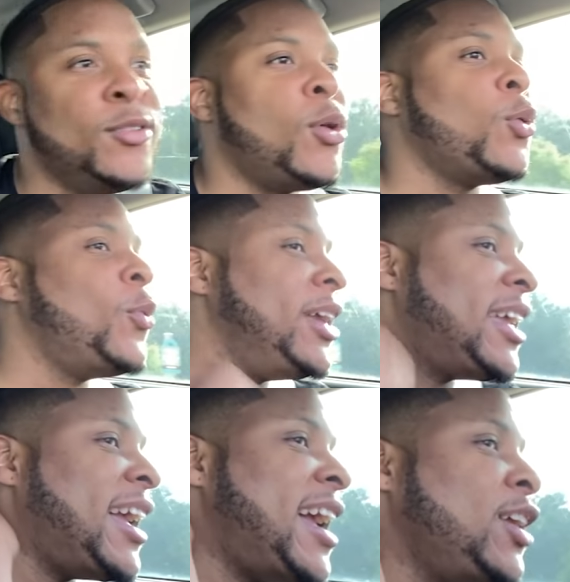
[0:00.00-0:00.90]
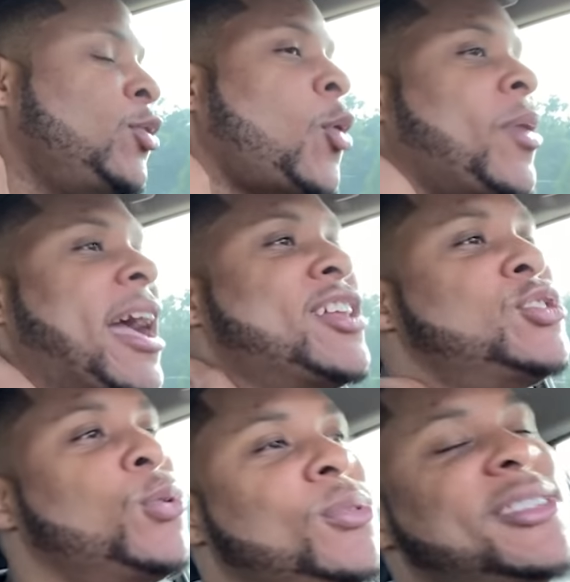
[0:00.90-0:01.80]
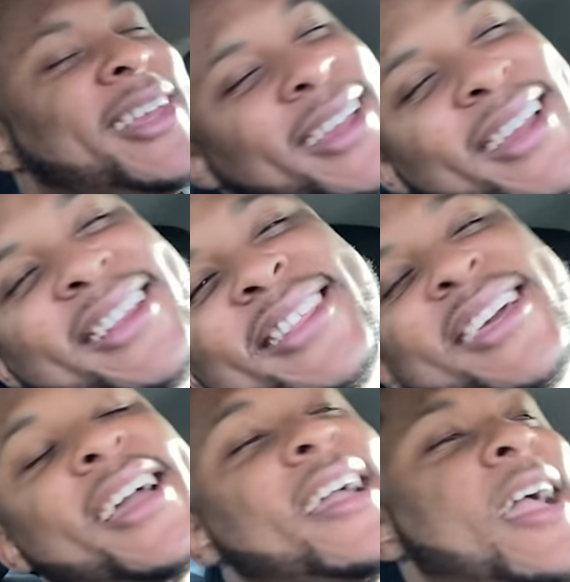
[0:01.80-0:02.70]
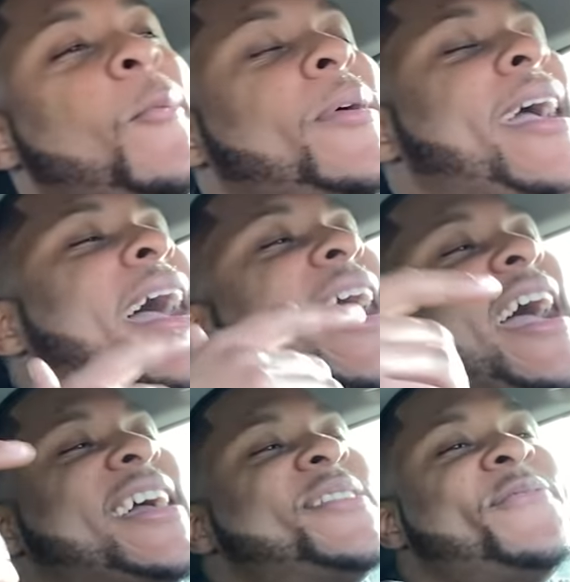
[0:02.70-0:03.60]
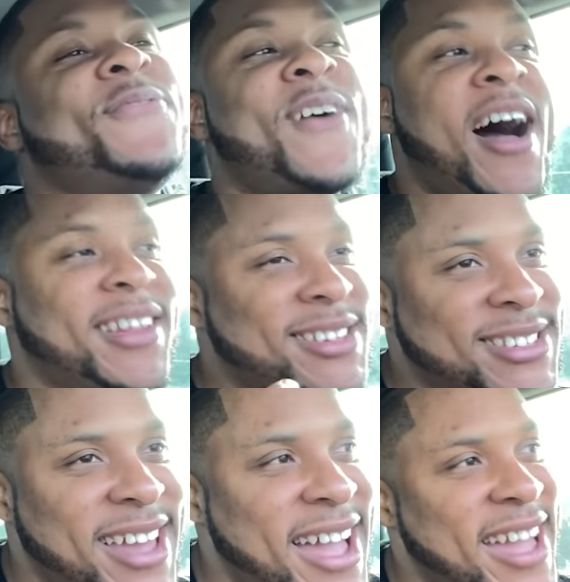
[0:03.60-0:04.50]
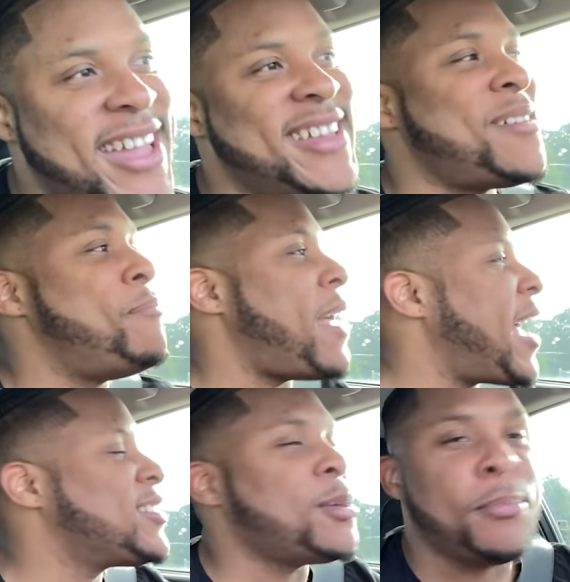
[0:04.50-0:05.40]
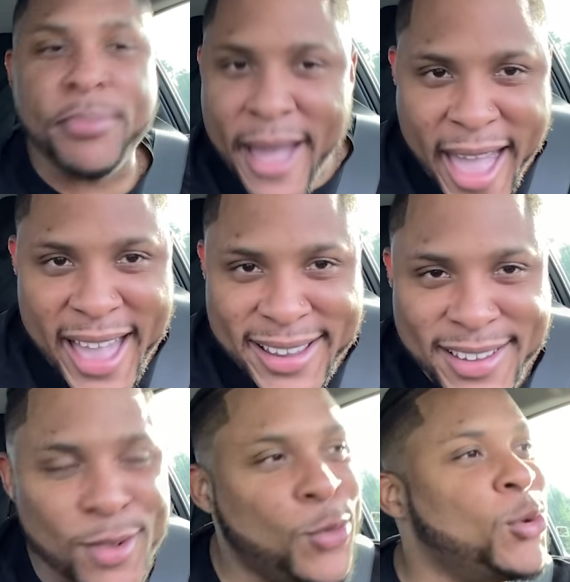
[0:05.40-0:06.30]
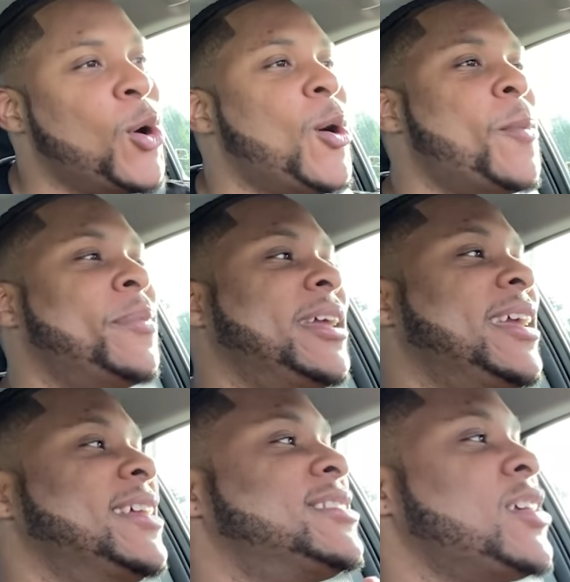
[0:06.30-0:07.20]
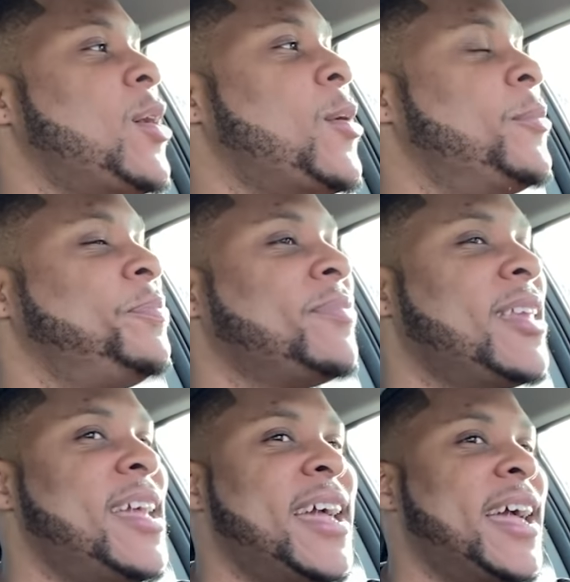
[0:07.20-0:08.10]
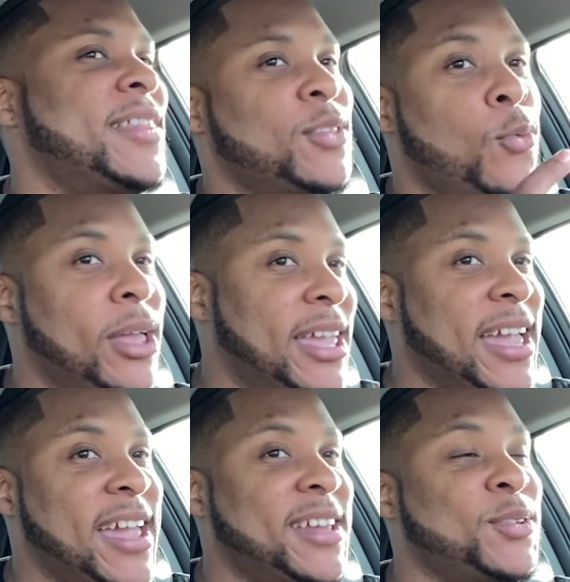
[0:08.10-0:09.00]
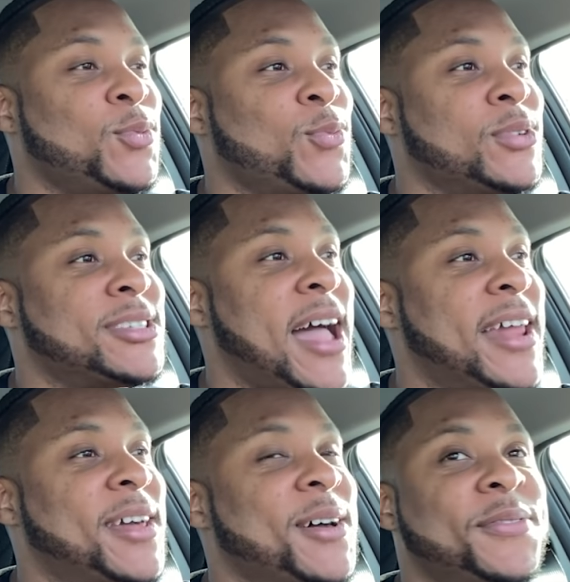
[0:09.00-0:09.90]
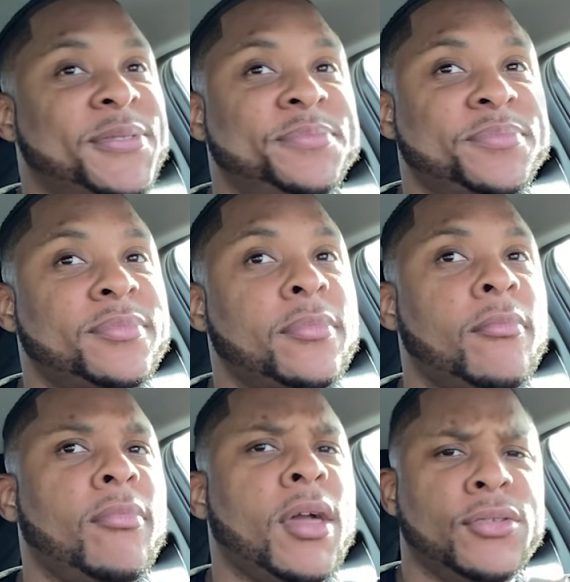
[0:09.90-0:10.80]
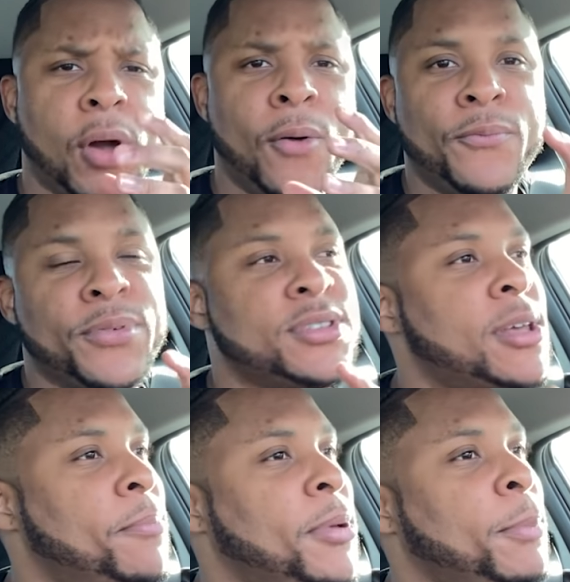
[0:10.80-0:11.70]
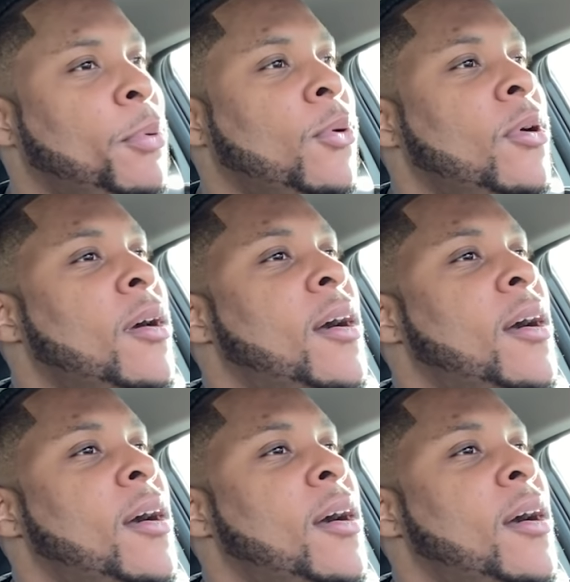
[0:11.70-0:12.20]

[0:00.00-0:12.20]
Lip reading: You know, the weekend, you know, we had Juneteenth and we had Father's Day back to back. You know what I mean? So the weekend was kind of dope for some people.